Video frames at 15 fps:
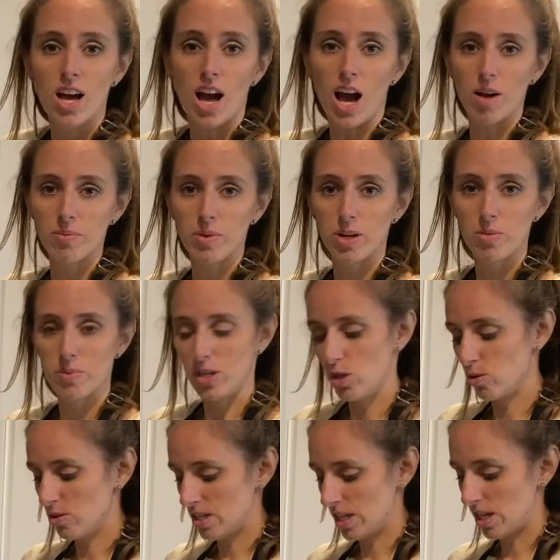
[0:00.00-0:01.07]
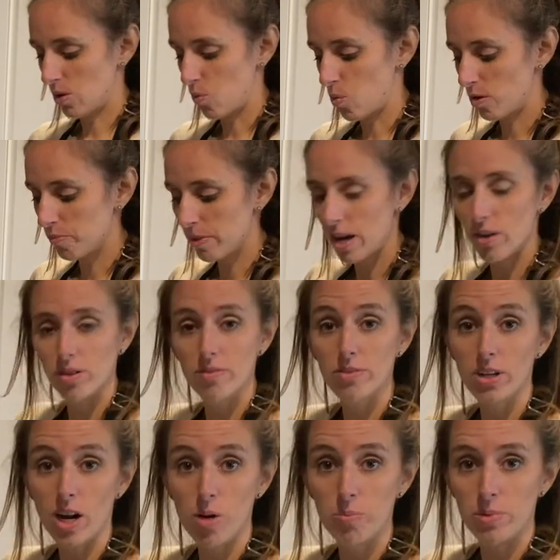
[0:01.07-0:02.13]
I'm going to be using 1 pound of
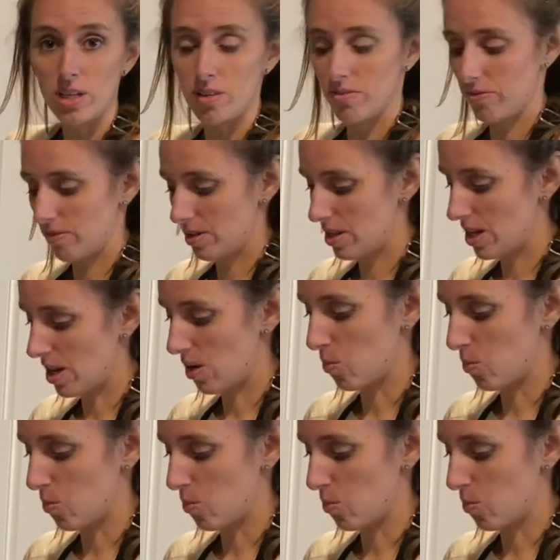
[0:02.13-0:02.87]
ground beef and